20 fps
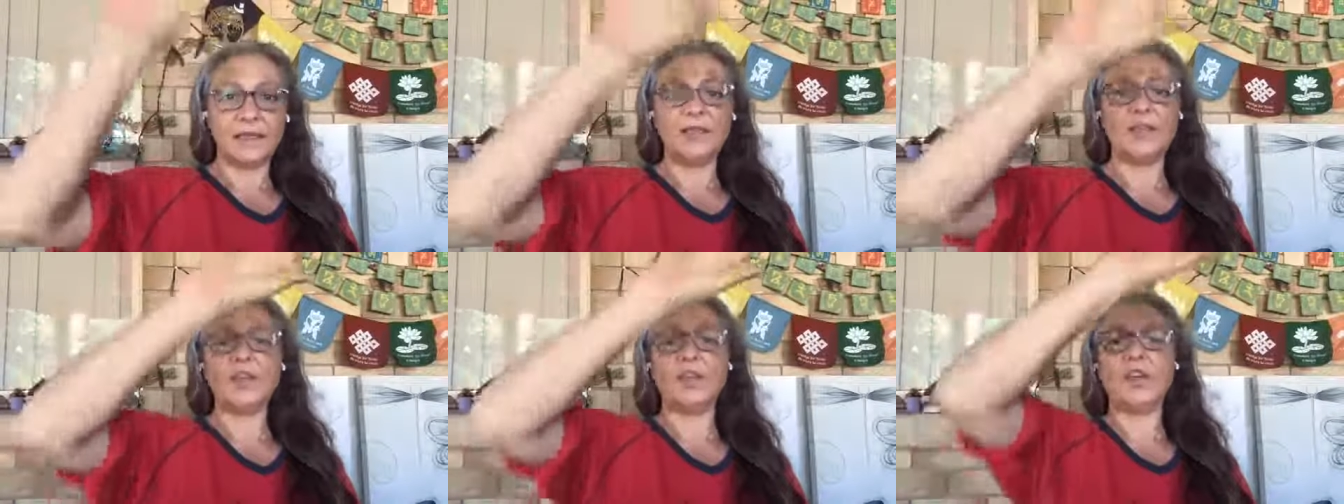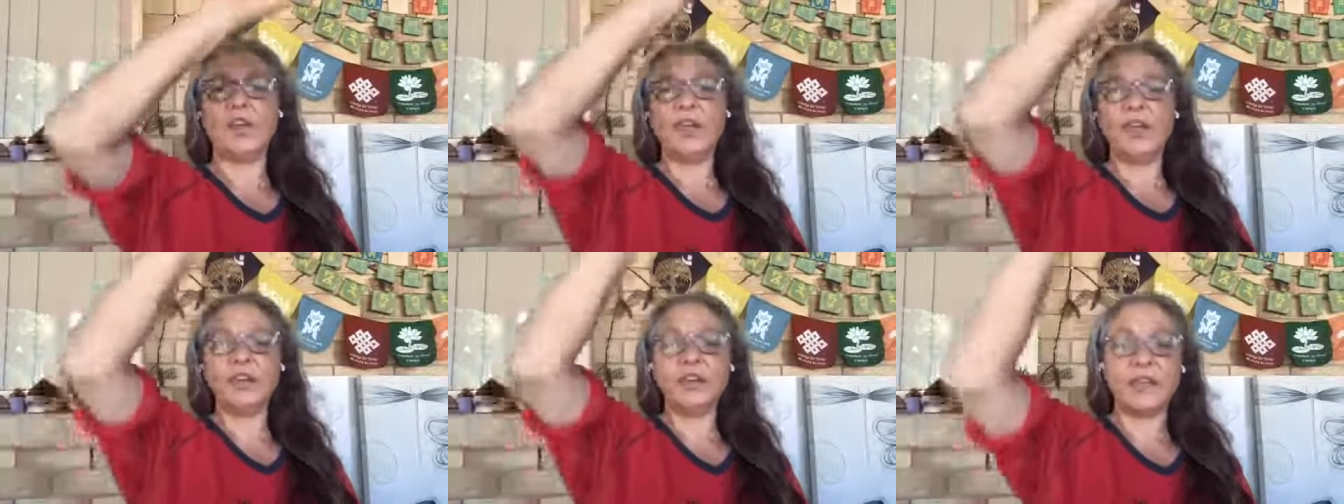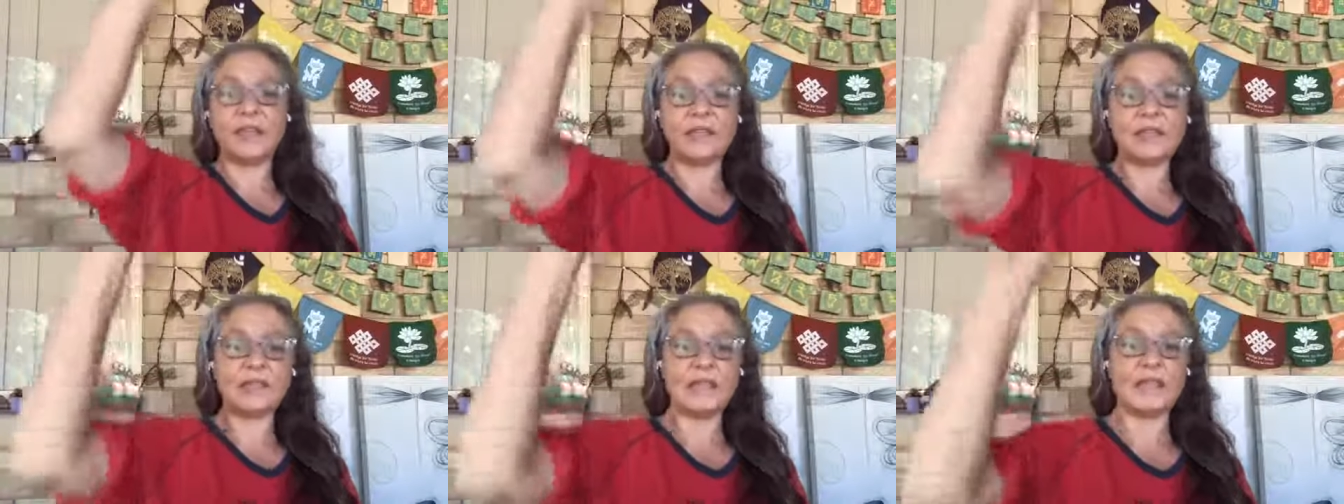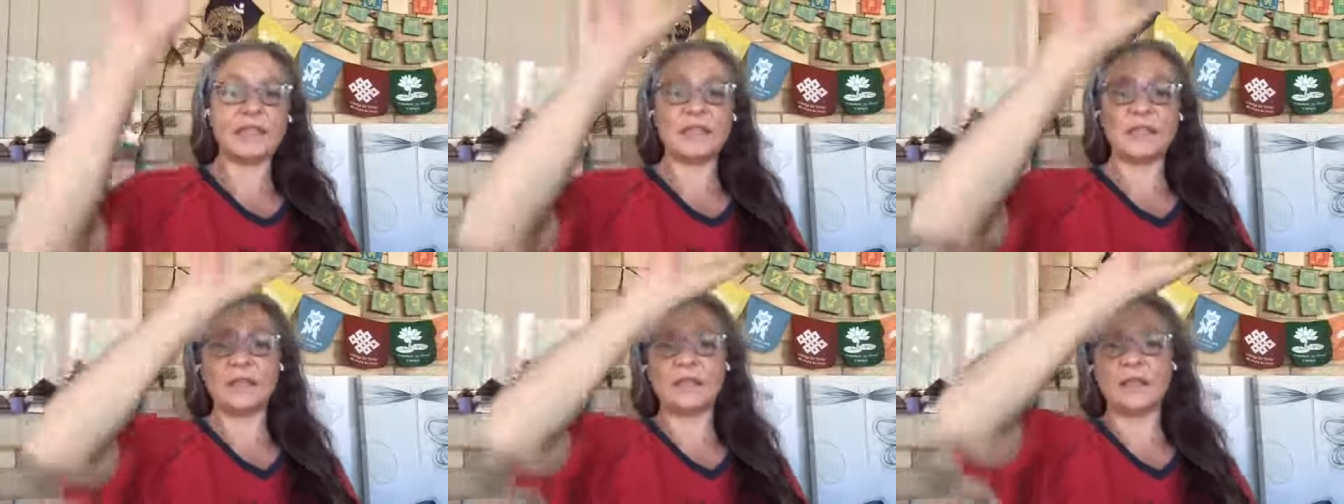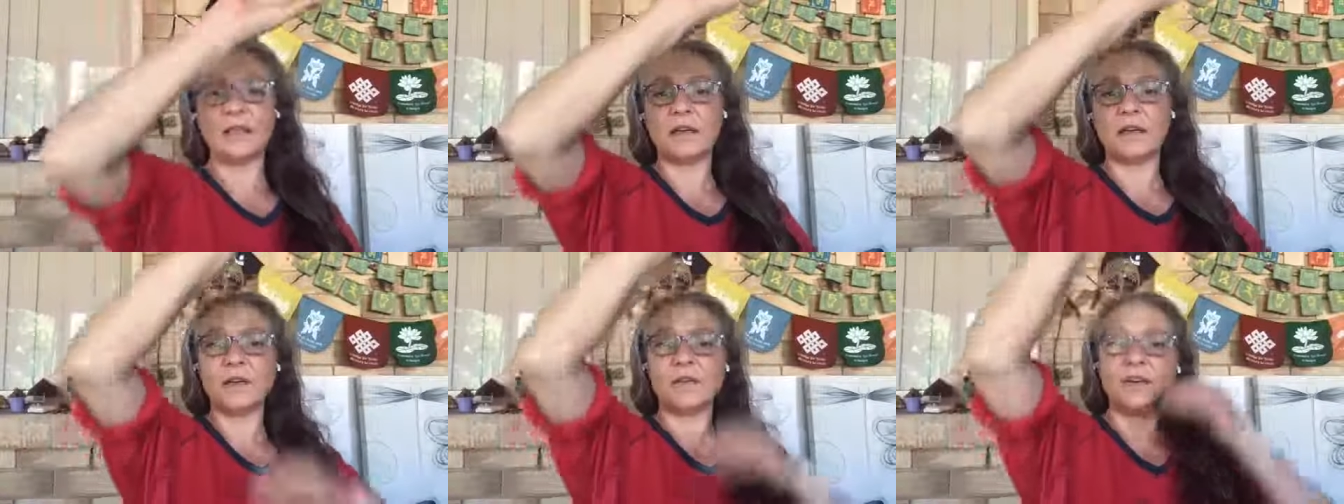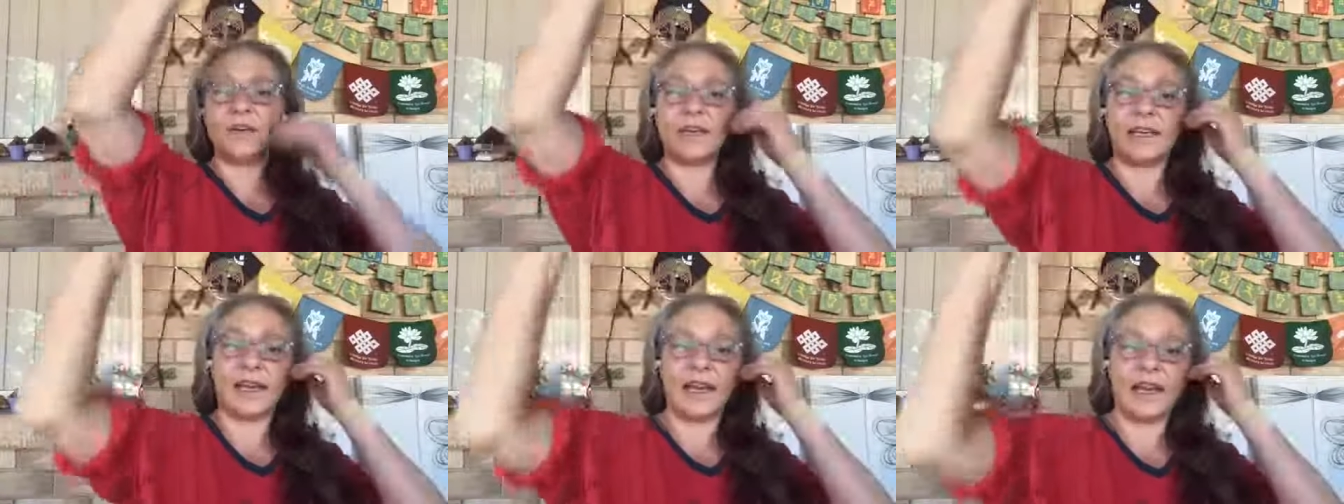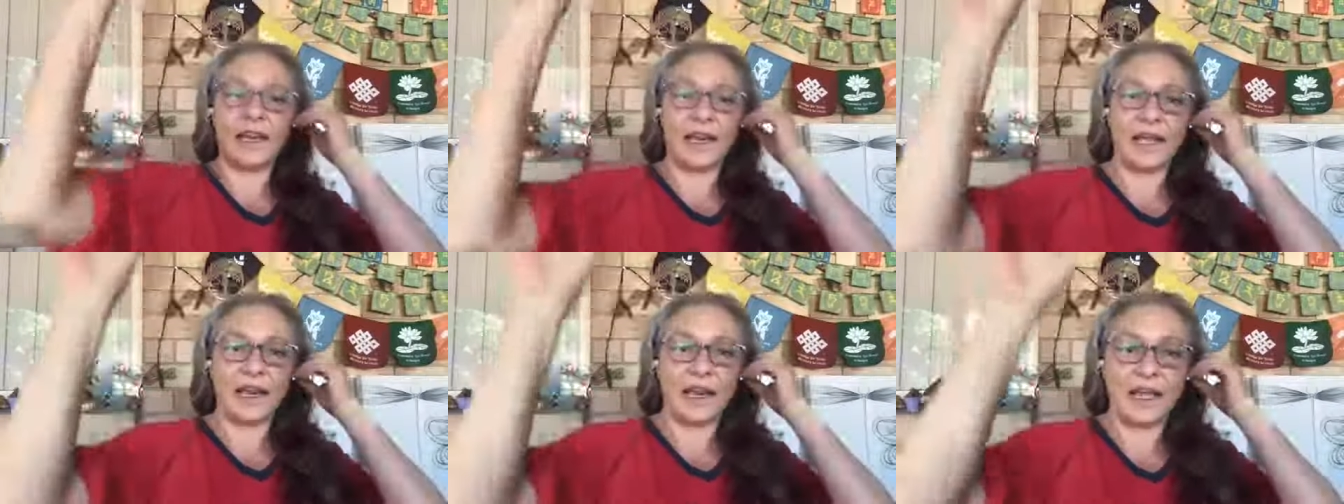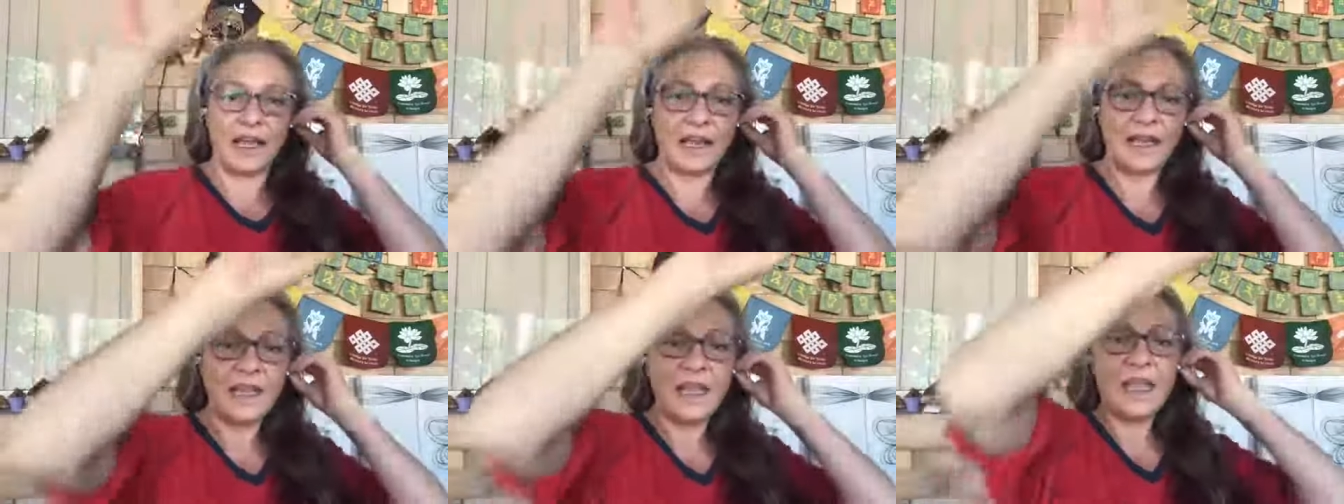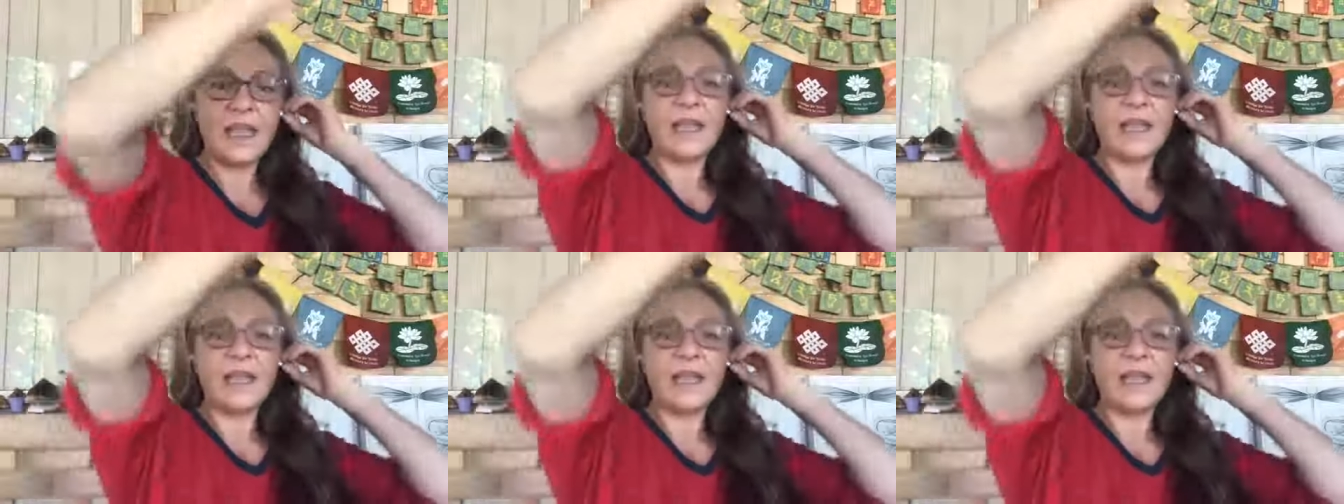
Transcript: you know that's that's i call it la la land